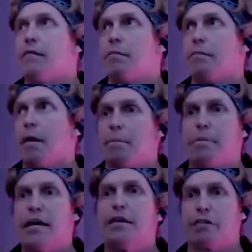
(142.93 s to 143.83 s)
a big, a
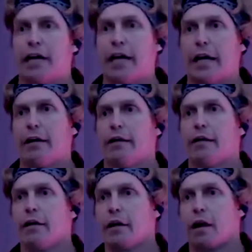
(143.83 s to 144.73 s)
big
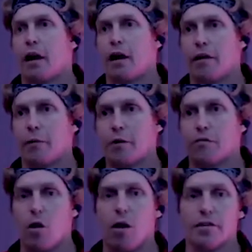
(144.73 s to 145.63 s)
thing uh, that,
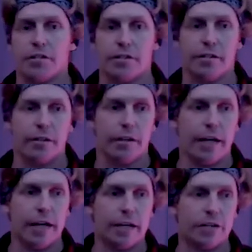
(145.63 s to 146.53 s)
we've, lost
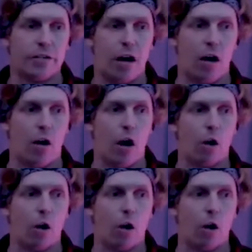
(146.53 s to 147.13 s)
is our,